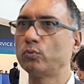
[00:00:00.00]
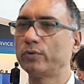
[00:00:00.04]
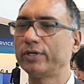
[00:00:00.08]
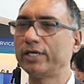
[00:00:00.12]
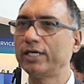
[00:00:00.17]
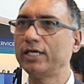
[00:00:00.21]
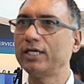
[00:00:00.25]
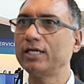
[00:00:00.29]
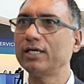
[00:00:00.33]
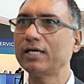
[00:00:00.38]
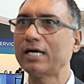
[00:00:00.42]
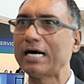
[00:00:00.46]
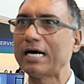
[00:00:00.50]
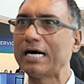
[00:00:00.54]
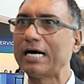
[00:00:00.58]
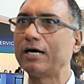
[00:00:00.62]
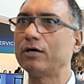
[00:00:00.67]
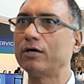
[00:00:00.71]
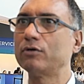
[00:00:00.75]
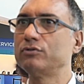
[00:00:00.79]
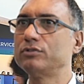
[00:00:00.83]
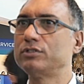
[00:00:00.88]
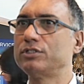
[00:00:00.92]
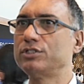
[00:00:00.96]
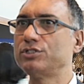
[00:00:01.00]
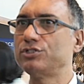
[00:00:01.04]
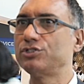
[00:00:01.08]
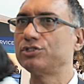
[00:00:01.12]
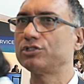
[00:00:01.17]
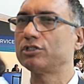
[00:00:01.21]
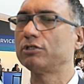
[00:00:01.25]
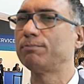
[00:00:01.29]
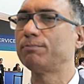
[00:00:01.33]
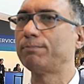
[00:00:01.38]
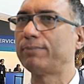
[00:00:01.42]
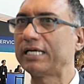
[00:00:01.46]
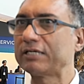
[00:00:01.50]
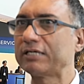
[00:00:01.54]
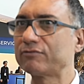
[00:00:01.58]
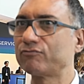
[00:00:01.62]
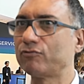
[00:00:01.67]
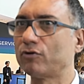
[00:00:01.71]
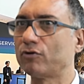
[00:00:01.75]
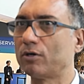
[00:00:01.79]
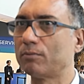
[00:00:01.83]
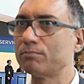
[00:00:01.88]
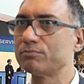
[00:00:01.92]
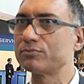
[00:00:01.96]
way how digital
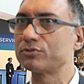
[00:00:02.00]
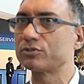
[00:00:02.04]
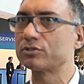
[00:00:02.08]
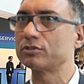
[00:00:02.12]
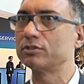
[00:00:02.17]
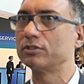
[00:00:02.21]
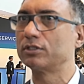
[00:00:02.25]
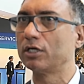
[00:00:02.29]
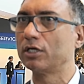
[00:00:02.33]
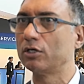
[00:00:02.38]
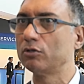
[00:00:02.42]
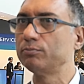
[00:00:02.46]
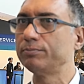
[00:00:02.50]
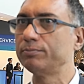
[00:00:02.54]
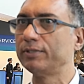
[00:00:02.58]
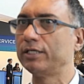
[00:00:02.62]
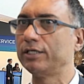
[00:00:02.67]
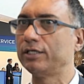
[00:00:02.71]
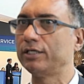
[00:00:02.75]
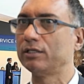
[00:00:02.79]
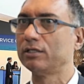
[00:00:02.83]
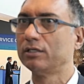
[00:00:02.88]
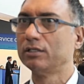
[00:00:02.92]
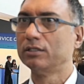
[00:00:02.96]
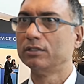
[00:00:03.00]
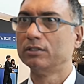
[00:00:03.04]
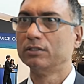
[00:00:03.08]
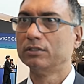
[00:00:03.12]
platforms globally